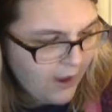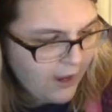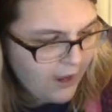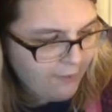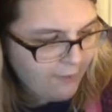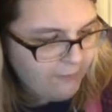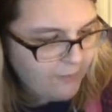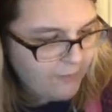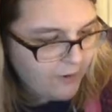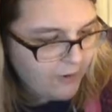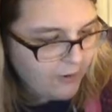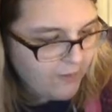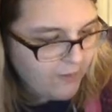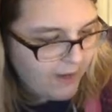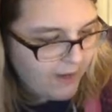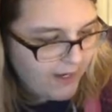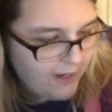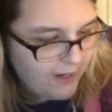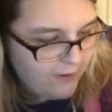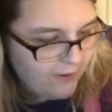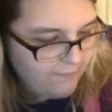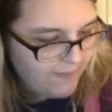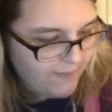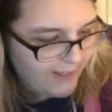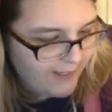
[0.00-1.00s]
I've bought quite a
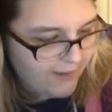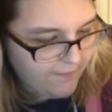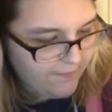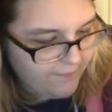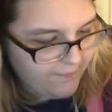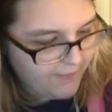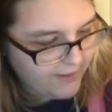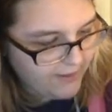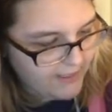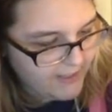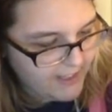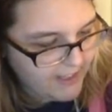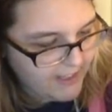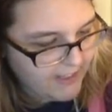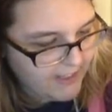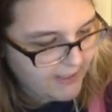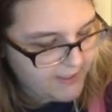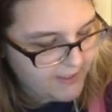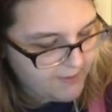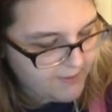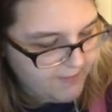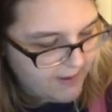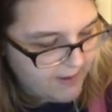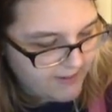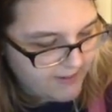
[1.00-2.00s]
lot of like funky
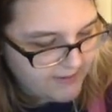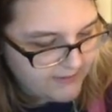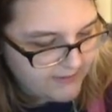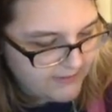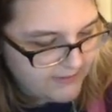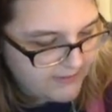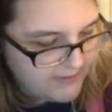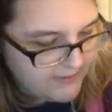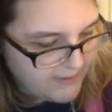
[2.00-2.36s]
coloured pens.